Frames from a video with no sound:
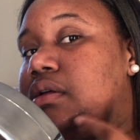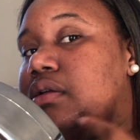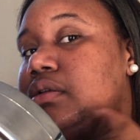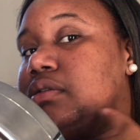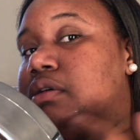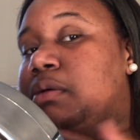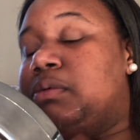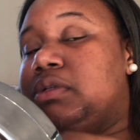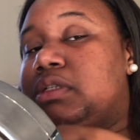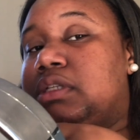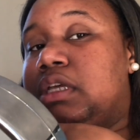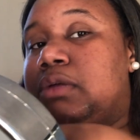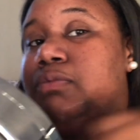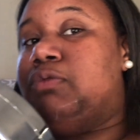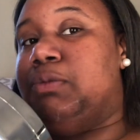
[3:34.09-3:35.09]
So I'm gonna just
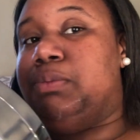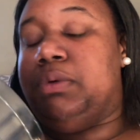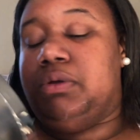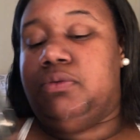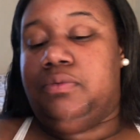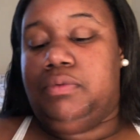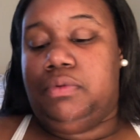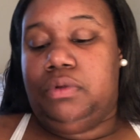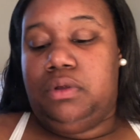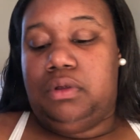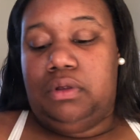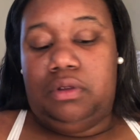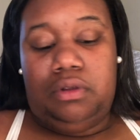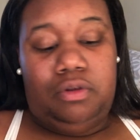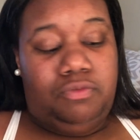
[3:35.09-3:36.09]
keep ripping
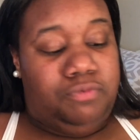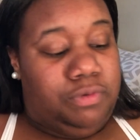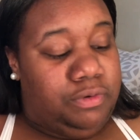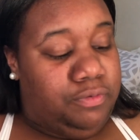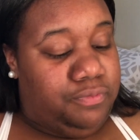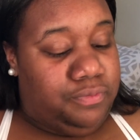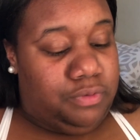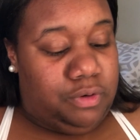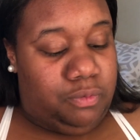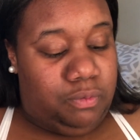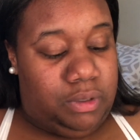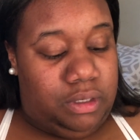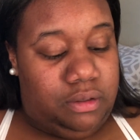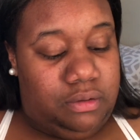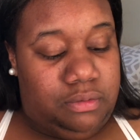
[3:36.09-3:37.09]
from the front
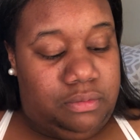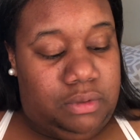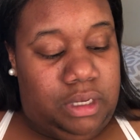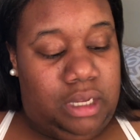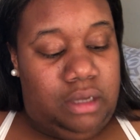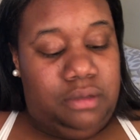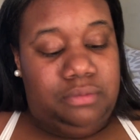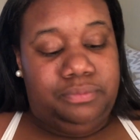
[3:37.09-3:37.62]
way, okay?